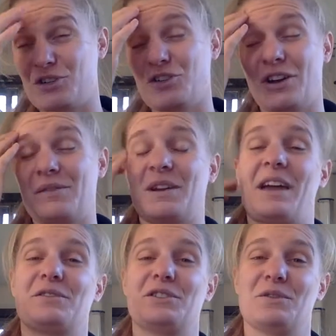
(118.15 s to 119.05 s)
not even
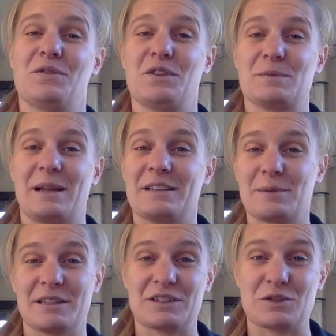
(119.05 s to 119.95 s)
have to do in the first place,
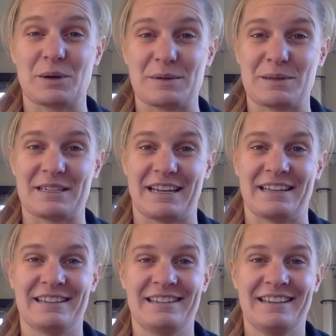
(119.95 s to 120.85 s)
but there's a
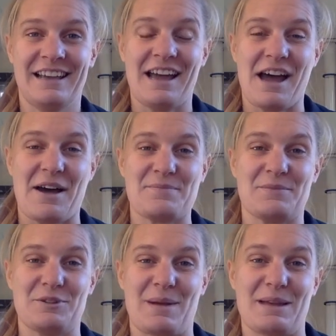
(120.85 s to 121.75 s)
20%
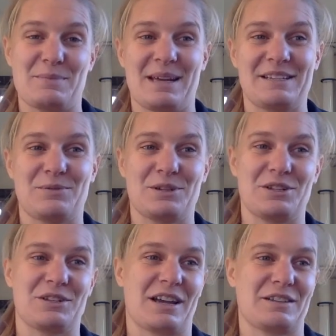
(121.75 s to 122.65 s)
demand piece, which
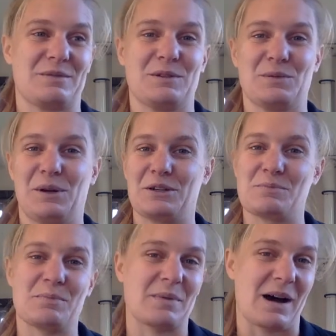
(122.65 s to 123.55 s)
is customers to
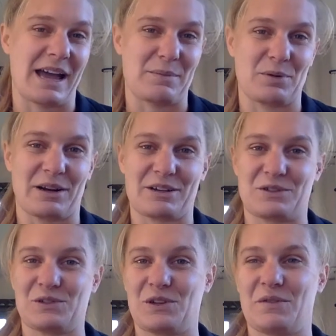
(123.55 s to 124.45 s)
buy our product
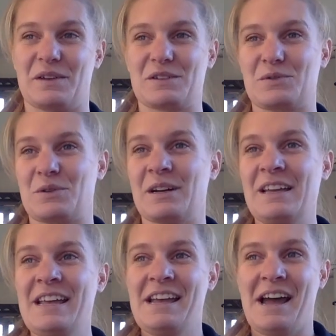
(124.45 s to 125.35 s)
or service, or
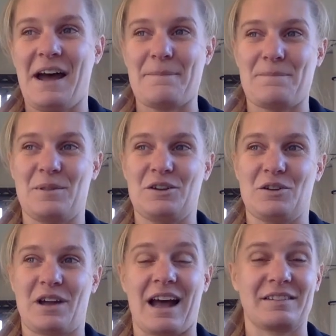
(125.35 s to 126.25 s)

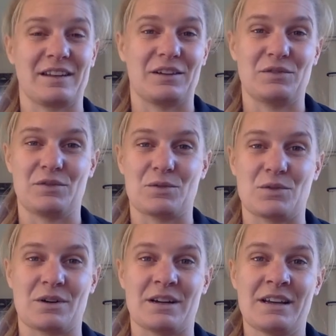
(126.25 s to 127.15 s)
asking
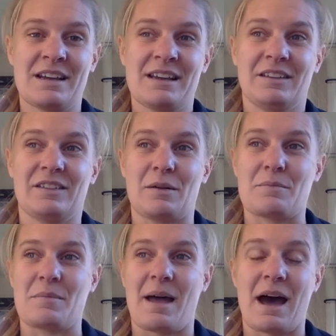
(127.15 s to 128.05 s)
for
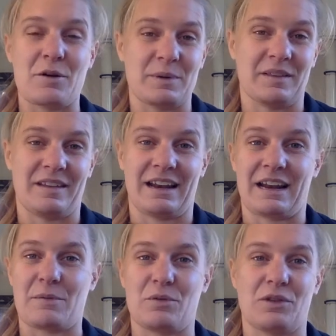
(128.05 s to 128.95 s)
some help in setting
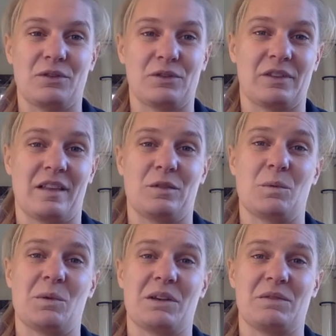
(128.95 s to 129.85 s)
it up, or those sorts of things
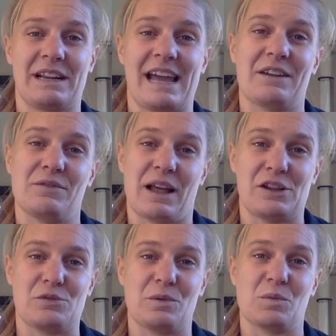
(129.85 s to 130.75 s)
where we can really add
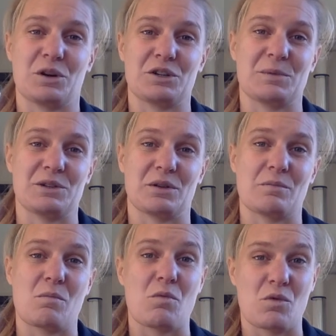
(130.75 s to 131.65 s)
value and we wanted to be
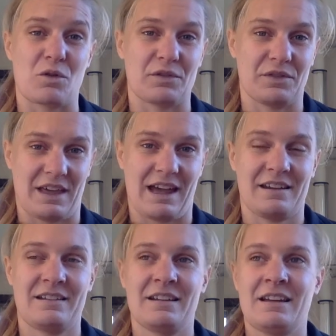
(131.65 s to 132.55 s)
doing more of
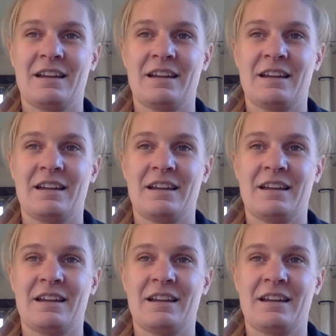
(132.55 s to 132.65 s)
that.